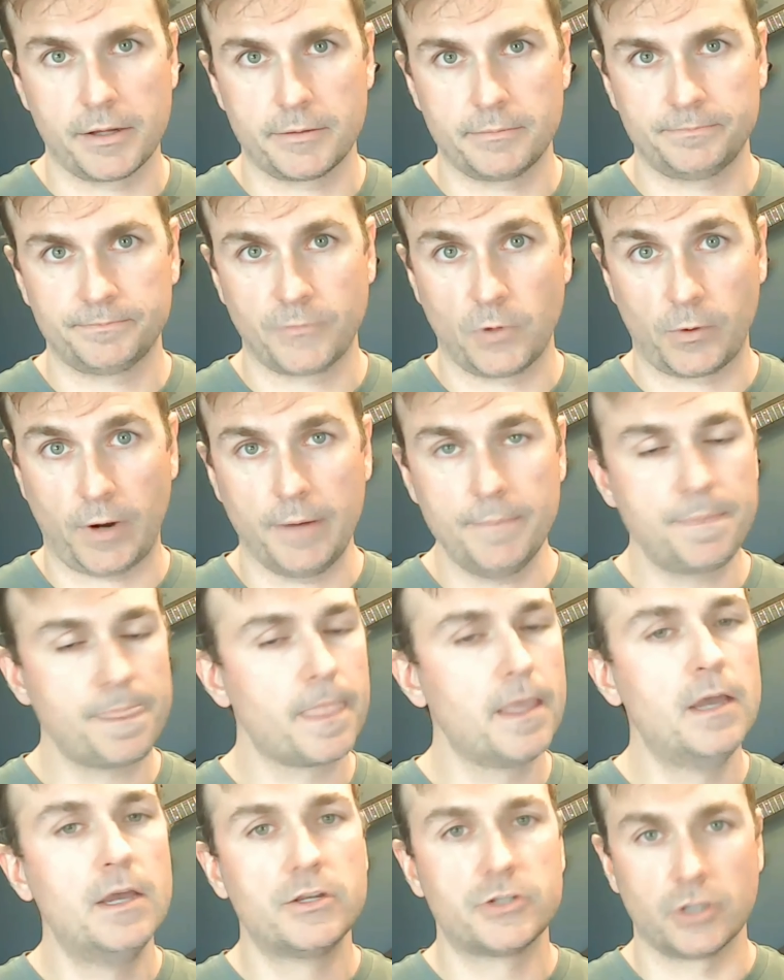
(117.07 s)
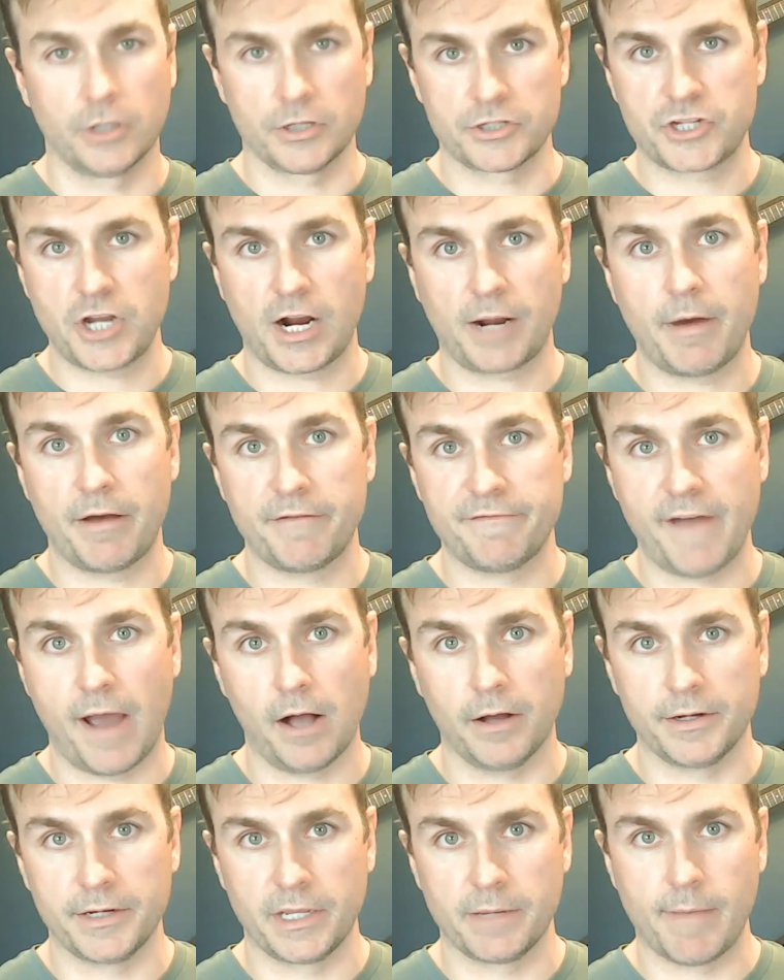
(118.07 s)
Okay, so let's talk about valid
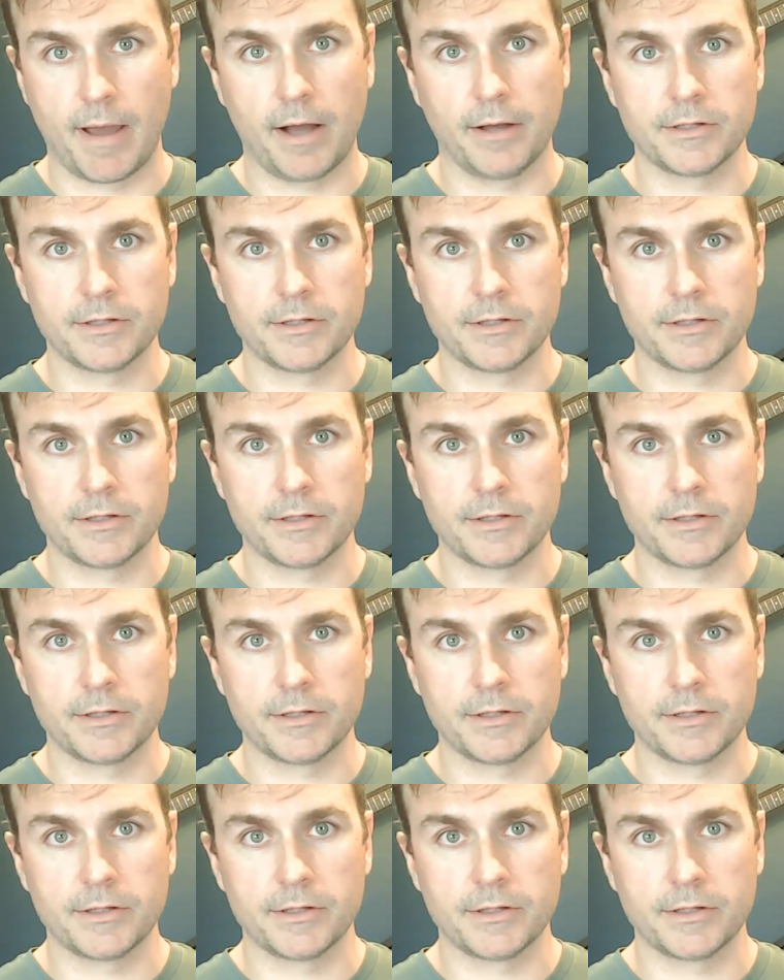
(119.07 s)
emails.